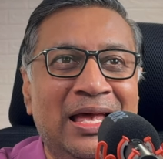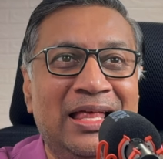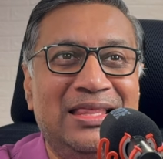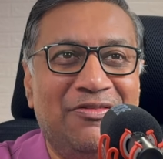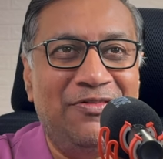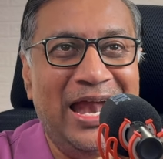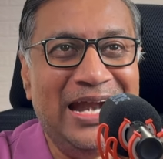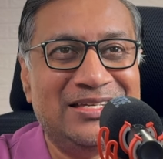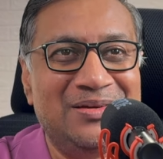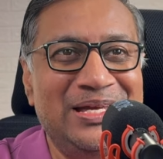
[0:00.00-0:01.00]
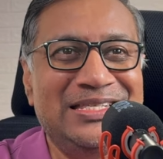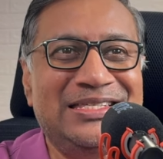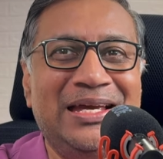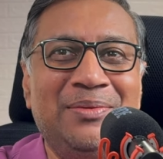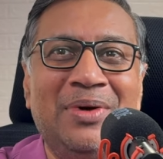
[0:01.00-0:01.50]
The flats remain
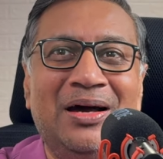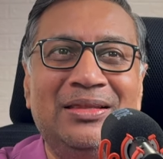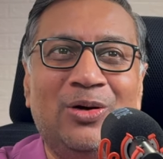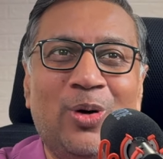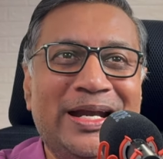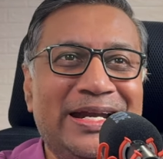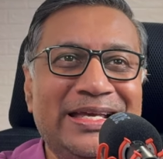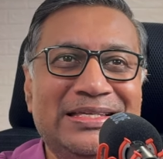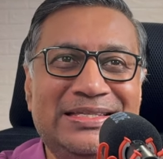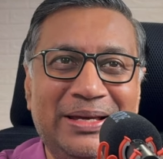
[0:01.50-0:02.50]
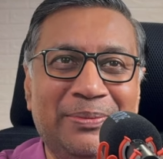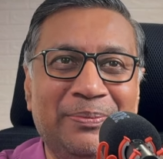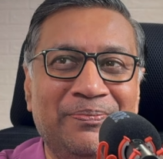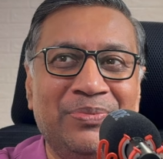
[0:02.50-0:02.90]
same, the quantity is same.